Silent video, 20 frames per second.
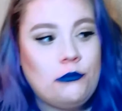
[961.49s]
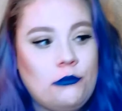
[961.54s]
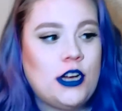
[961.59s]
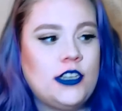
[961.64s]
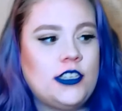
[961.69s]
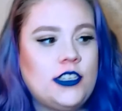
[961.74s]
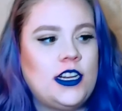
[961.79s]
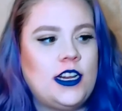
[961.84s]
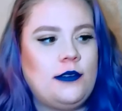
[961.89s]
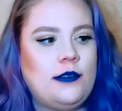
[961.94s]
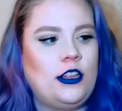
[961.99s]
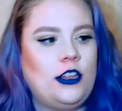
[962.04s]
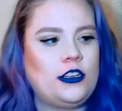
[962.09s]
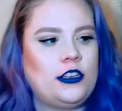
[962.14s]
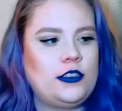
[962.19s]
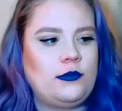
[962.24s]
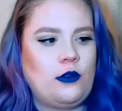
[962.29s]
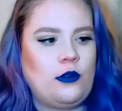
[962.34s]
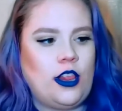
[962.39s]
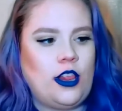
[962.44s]
But in person,
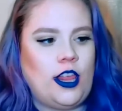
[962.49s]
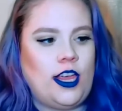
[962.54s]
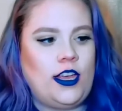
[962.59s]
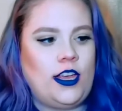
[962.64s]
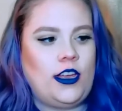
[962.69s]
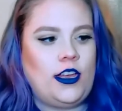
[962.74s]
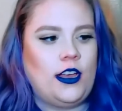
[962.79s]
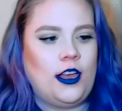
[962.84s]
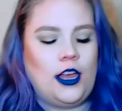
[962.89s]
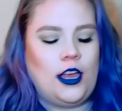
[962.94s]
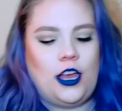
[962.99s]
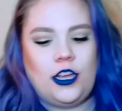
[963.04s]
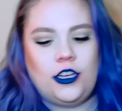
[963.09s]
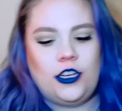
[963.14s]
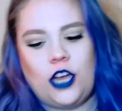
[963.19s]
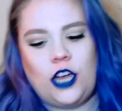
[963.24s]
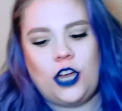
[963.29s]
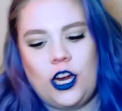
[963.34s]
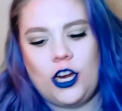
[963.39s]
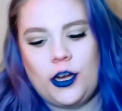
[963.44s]
it looks more like
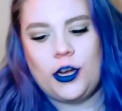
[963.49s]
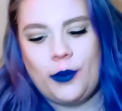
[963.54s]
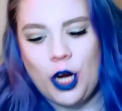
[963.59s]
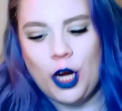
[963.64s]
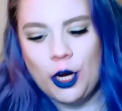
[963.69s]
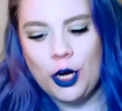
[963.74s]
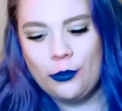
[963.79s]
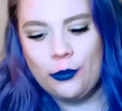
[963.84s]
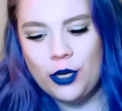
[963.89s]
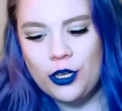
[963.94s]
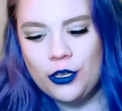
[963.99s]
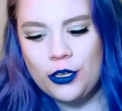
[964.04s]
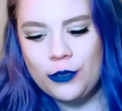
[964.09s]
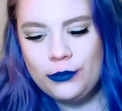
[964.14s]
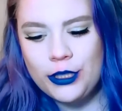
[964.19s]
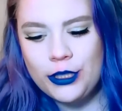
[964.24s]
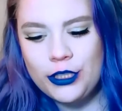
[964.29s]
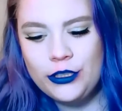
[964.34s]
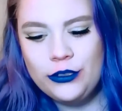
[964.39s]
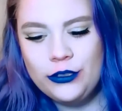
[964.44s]
a dark
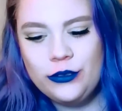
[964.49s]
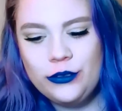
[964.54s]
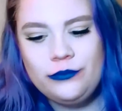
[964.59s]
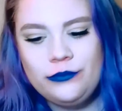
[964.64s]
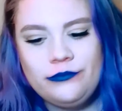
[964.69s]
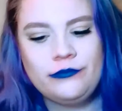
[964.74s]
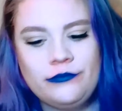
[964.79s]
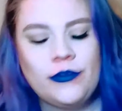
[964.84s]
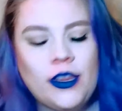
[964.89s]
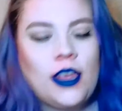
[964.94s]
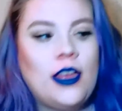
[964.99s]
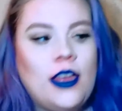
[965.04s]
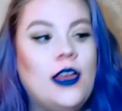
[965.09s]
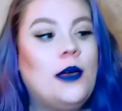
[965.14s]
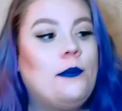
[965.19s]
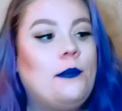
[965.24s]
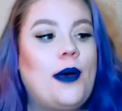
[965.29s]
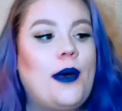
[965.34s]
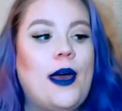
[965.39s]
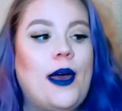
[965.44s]
purple blue.
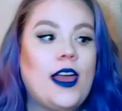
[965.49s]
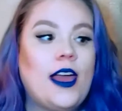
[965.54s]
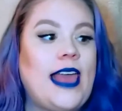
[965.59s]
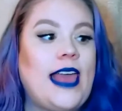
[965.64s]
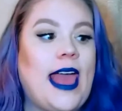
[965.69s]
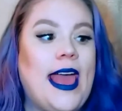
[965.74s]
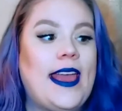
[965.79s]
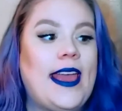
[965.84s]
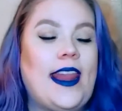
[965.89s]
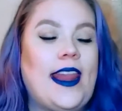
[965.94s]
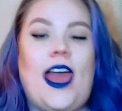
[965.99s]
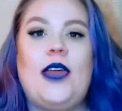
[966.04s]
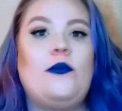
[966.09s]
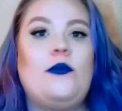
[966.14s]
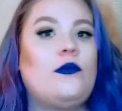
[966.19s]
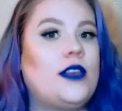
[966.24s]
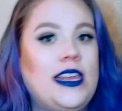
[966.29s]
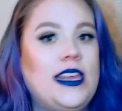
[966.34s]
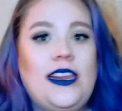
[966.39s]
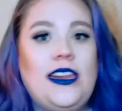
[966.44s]
But
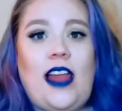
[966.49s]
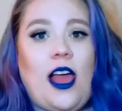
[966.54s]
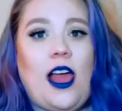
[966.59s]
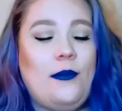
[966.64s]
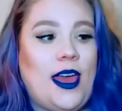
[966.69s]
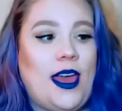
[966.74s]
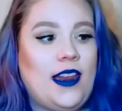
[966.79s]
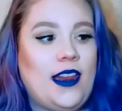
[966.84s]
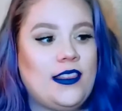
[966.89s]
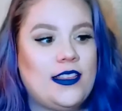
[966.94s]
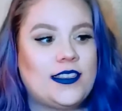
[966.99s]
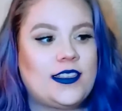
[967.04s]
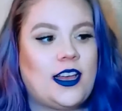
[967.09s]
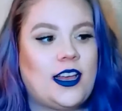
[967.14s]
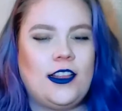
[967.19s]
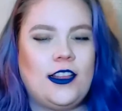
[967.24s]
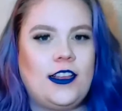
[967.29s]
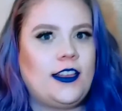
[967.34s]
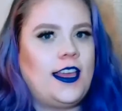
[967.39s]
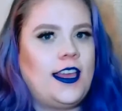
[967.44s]
again, I'm really not mad
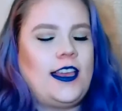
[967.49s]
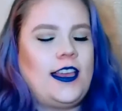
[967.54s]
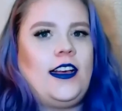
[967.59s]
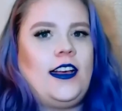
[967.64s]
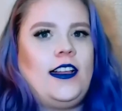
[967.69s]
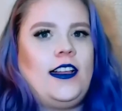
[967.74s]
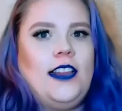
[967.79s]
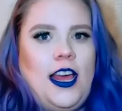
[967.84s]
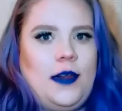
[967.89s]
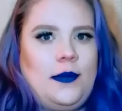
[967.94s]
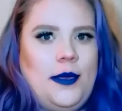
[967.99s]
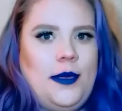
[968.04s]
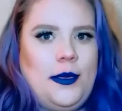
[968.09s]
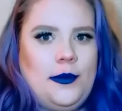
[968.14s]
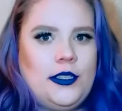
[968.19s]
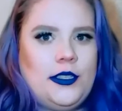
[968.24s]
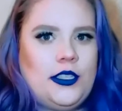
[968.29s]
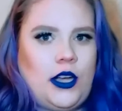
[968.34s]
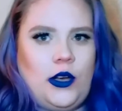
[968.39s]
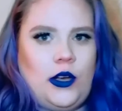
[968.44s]
at this color. Like, a
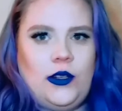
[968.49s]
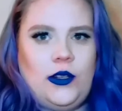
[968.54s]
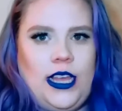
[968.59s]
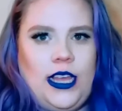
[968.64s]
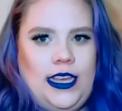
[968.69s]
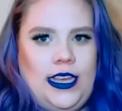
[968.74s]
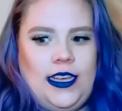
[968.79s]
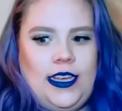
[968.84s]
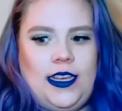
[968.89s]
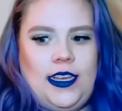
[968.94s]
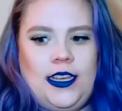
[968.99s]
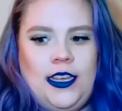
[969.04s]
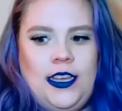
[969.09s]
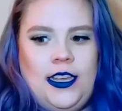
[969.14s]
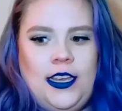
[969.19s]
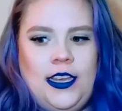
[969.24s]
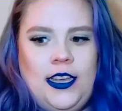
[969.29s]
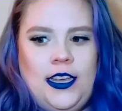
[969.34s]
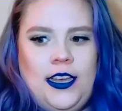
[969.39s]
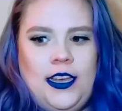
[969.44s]
lot of people don't
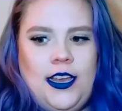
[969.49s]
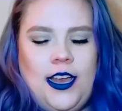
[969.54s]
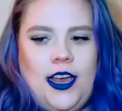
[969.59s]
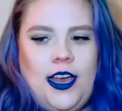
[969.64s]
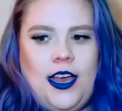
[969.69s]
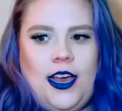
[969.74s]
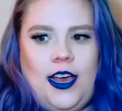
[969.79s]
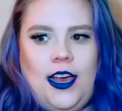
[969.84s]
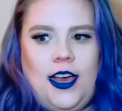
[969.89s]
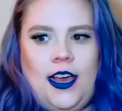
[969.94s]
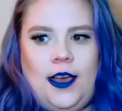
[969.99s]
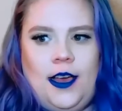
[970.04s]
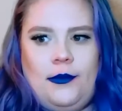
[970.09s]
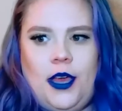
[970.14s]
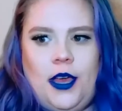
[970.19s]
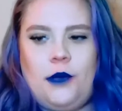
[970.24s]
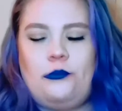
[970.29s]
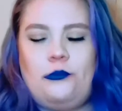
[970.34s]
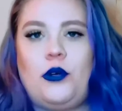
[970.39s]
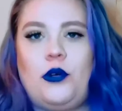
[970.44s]
like
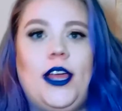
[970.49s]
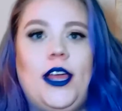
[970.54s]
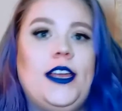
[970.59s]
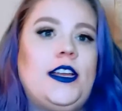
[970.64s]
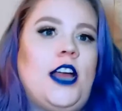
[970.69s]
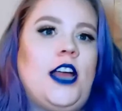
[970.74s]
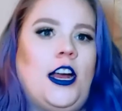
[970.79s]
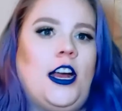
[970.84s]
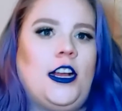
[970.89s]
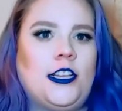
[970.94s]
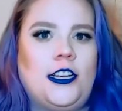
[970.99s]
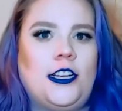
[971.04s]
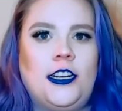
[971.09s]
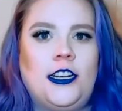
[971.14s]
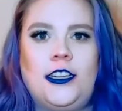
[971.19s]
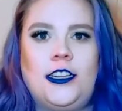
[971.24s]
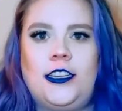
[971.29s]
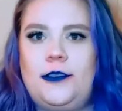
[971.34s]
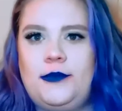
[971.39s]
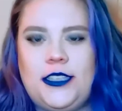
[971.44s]
bright
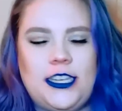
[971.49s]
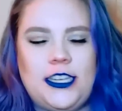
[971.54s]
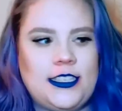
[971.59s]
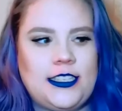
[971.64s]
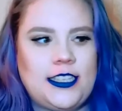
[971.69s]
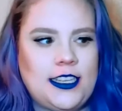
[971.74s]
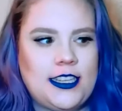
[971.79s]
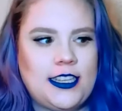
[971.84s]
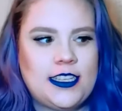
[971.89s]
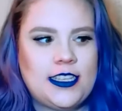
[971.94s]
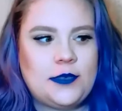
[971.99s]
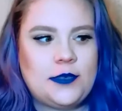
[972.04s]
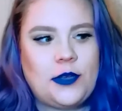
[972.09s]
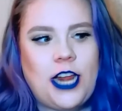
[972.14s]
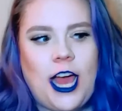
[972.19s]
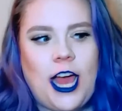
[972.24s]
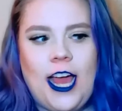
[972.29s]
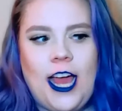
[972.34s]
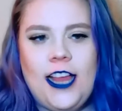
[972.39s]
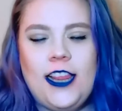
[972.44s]
color lipsticks like
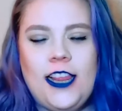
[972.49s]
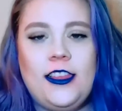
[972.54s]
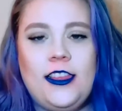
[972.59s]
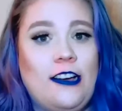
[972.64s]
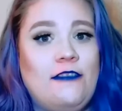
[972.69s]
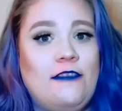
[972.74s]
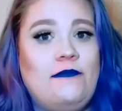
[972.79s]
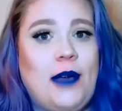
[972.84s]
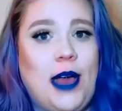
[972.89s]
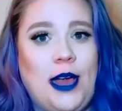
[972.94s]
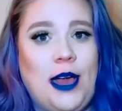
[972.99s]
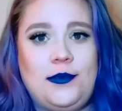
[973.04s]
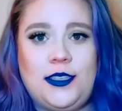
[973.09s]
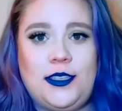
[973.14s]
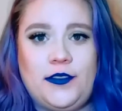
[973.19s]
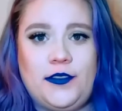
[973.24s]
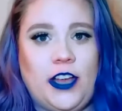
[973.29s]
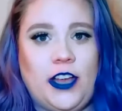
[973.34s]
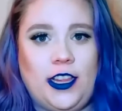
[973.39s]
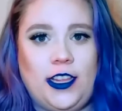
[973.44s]
this, but I love
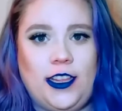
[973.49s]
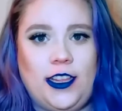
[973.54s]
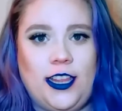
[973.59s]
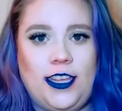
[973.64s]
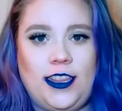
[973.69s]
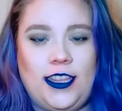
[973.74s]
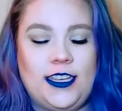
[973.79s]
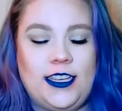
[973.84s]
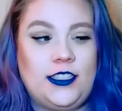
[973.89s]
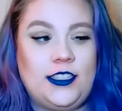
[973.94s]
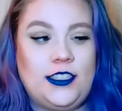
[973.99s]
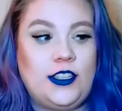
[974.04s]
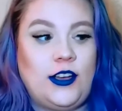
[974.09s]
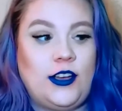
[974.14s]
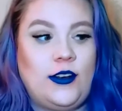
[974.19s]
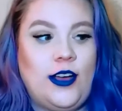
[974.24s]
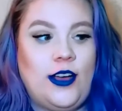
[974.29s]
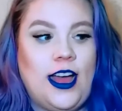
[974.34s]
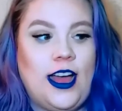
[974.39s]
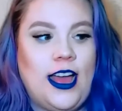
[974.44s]
pops of color like
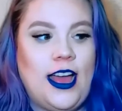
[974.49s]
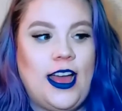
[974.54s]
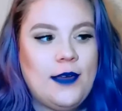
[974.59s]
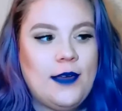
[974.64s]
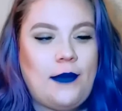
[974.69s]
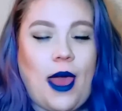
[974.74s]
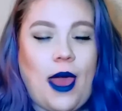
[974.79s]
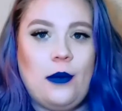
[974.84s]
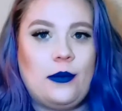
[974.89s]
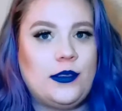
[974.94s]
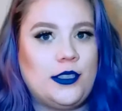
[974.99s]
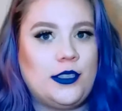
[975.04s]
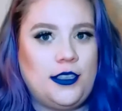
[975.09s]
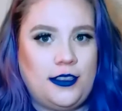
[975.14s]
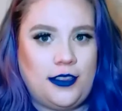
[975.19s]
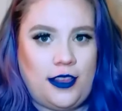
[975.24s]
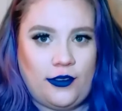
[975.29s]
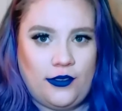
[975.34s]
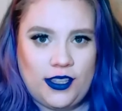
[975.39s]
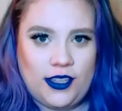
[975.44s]
this. So I am
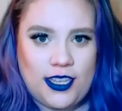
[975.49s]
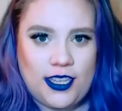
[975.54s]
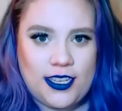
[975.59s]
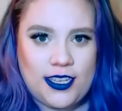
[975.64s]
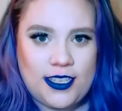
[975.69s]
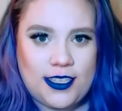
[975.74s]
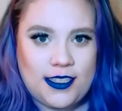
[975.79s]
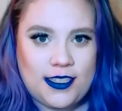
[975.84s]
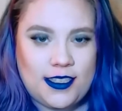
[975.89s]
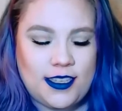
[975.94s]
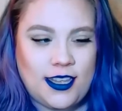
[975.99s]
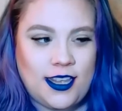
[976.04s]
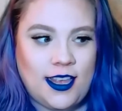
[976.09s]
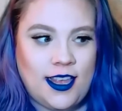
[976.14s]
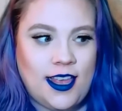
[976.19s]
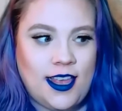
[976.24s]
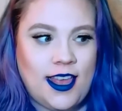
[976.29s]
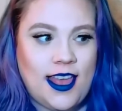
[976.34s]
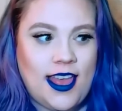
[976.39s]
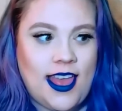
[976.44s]
absolutely in love with
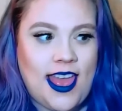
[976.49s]
this.